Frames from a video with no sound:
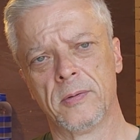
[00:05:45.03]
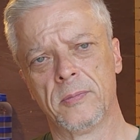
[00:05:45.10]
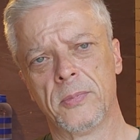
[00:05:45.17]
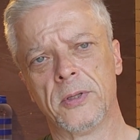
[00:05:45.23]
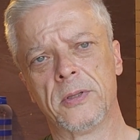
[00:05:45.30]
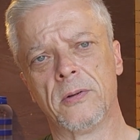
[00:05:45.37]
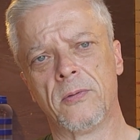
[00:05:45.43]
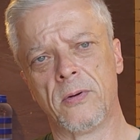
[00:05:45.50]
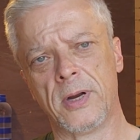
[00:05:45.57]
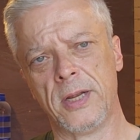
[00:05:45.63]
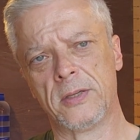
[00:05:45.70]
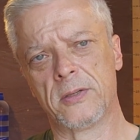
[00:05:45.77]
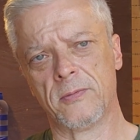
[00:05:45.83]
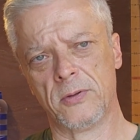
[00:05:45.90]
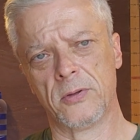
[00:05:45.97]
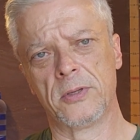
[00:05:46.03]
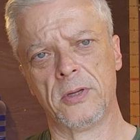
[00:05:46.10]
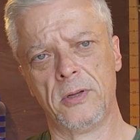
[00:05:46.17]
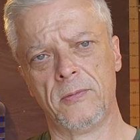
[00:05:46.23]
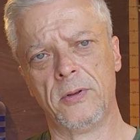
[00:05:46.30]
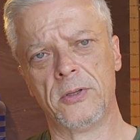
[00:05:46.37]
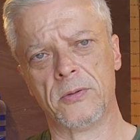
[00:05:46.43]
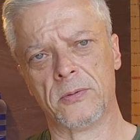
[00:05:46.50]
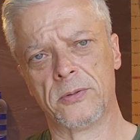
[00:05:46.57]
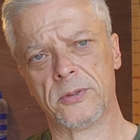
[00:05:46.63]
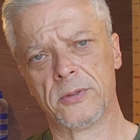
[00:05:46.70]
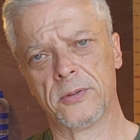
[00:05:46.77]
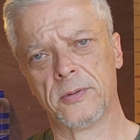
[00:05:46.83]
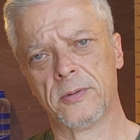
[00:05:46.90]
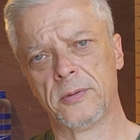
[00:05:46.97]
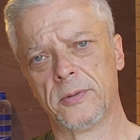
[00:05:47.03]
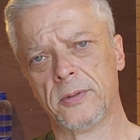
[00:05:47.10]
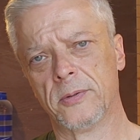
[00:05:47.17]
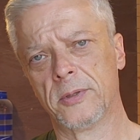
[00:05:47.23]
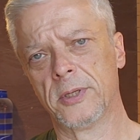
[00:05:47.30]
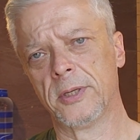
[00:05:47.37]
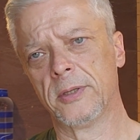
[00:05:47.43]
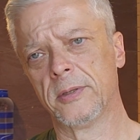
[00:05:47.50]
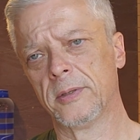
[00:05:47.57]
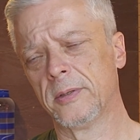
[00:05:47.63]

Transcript: but the rights of those individuals. Okay?